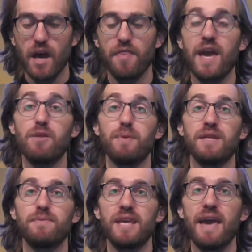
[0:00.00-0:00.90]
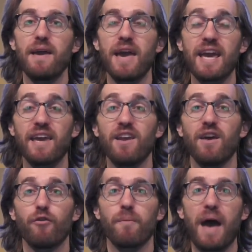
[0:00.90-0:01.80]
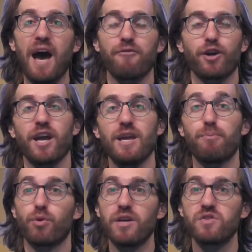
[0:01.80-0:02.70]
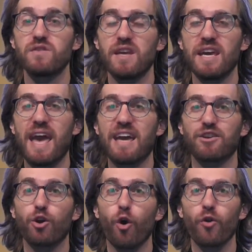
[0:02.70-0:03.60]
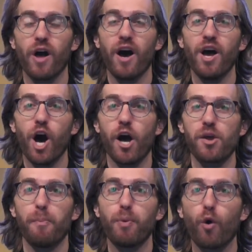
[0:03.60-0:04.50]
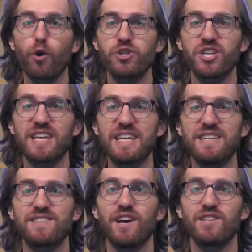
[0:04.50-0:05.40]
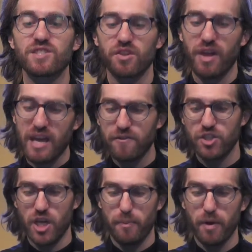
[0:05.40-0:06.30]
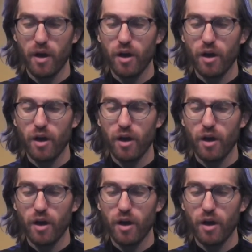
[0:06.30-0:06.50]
They had been taken from Africa in present-day Angola on a Portuguese slave ship